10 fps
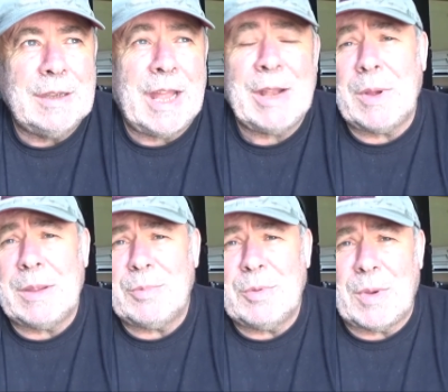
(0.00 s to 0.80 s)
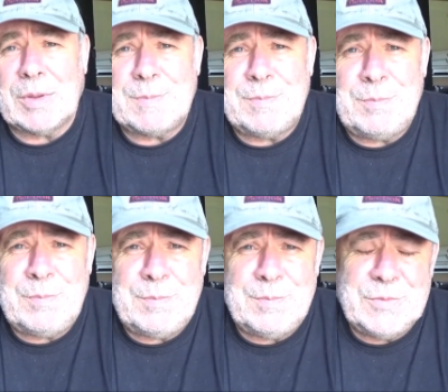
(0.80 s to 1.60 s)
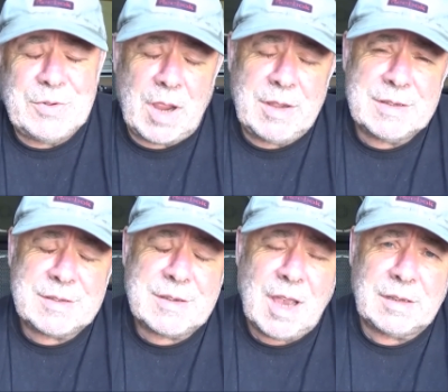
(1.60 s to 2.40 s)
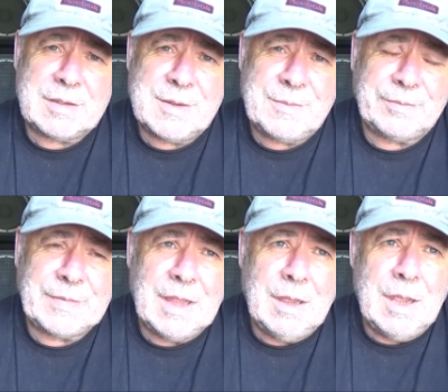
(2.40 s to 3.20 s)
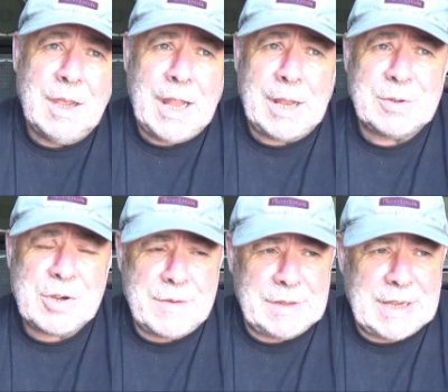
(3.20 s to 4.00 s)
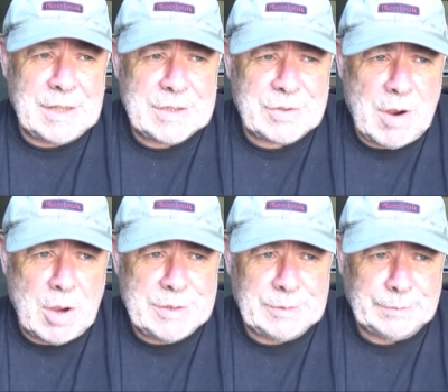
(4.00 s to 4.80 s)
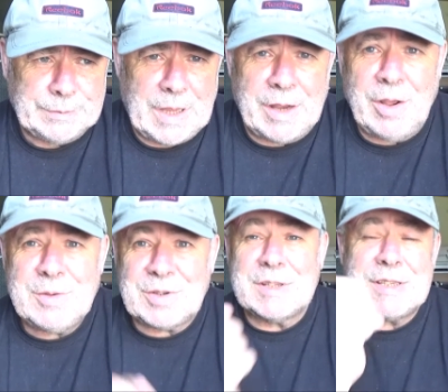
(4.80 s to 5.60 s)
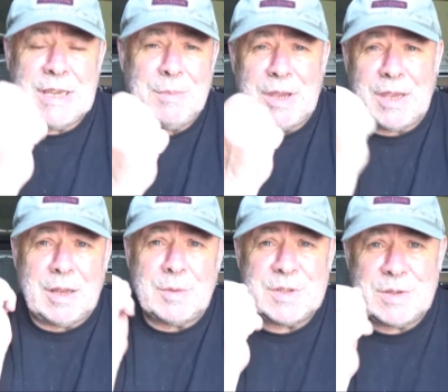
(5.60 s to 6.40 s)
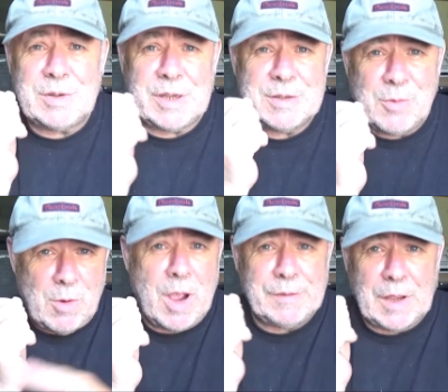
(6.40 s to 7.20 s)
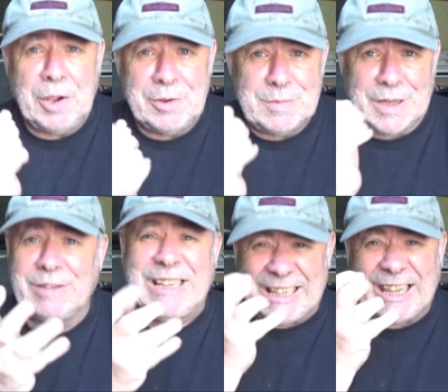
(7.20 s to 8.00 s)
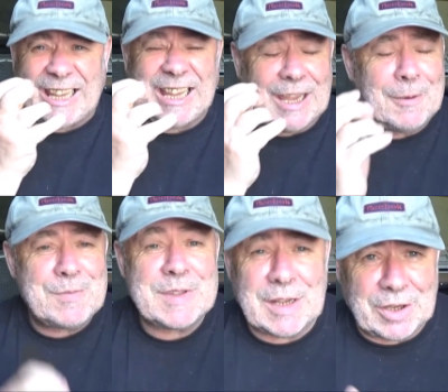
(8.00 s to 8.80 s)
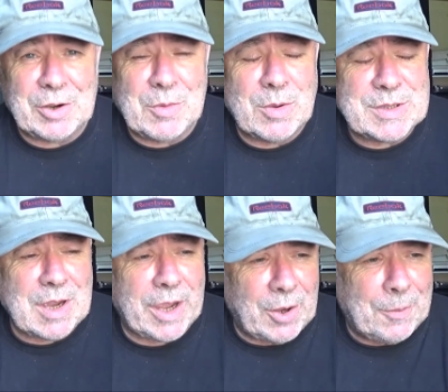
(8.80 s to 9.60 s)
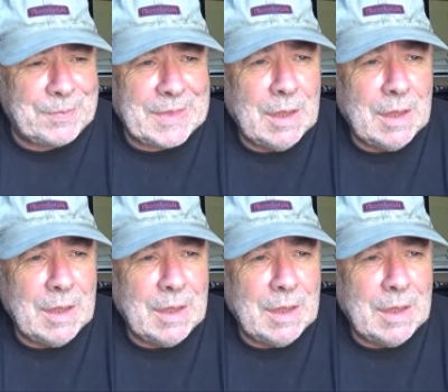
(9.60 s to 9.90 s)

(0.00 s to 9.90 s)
Anyway, we were both drunk as skunks. Anyway, we're driving down this road, and I was on the CB, and I was talking to my wife at home, you know, telling her what was going on.